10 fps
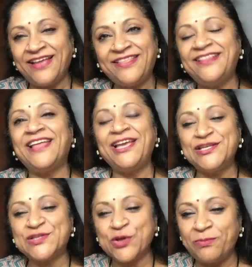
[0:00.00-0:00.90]
Thank you
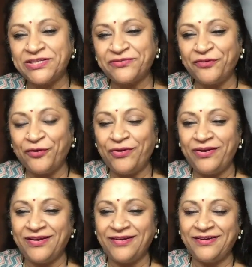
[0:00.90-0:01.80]
so much for
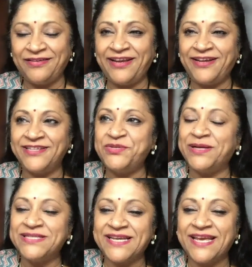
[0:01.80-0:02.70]
Rekha ji once
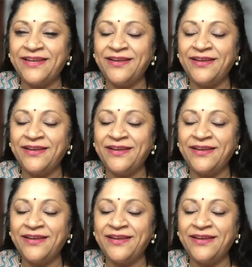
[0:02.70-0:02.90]
again.